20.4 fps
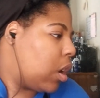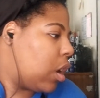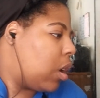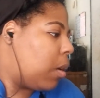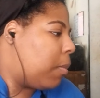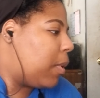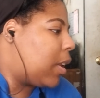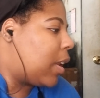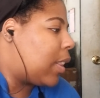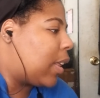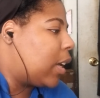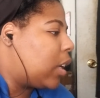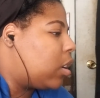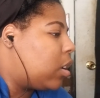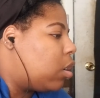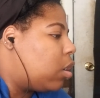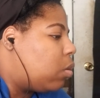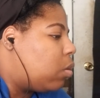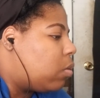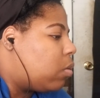And I like to
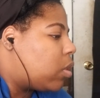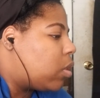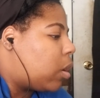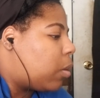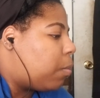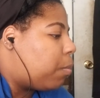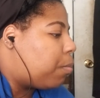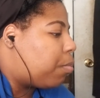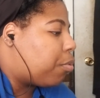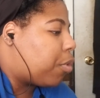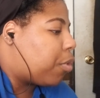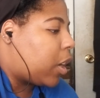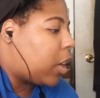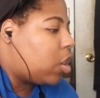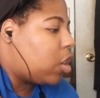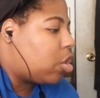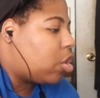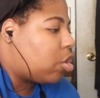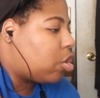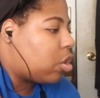use a
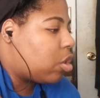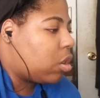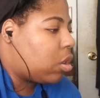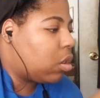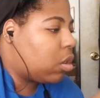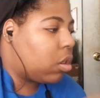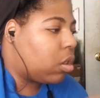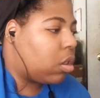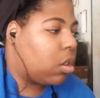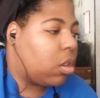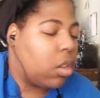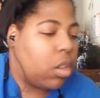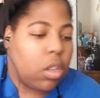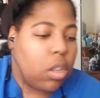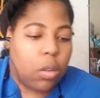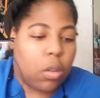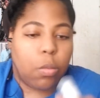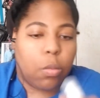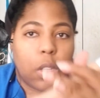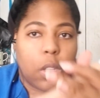brush
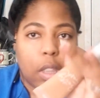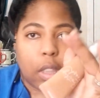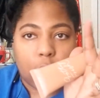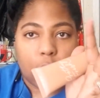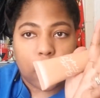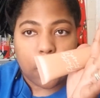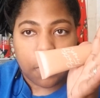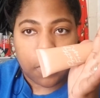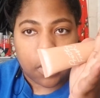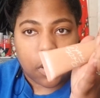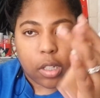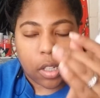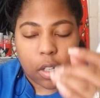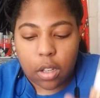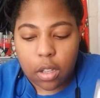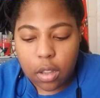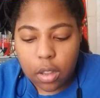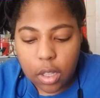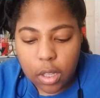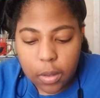with this
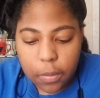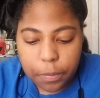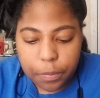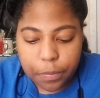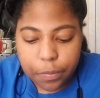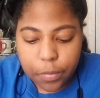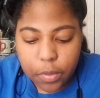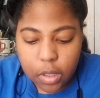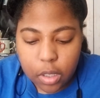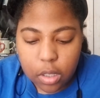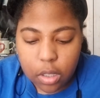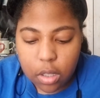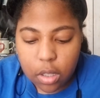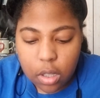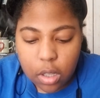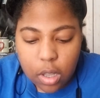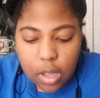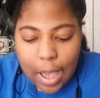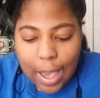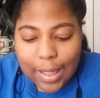particularly.
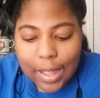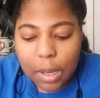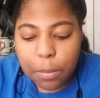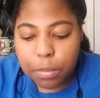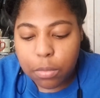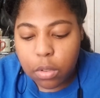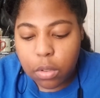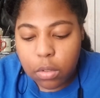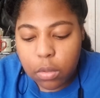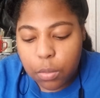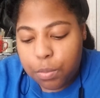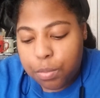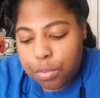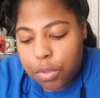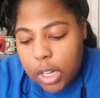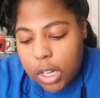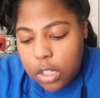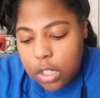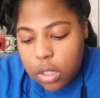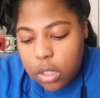I like to use
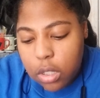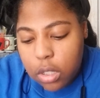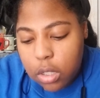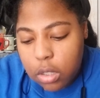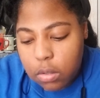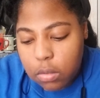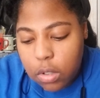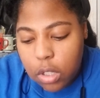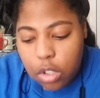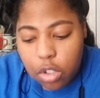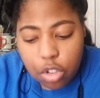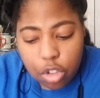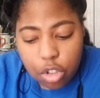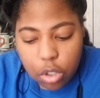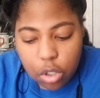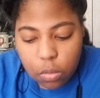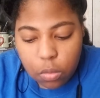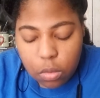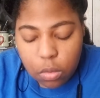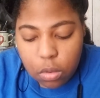brushes in
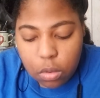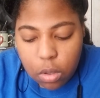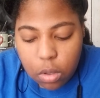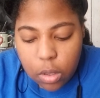general,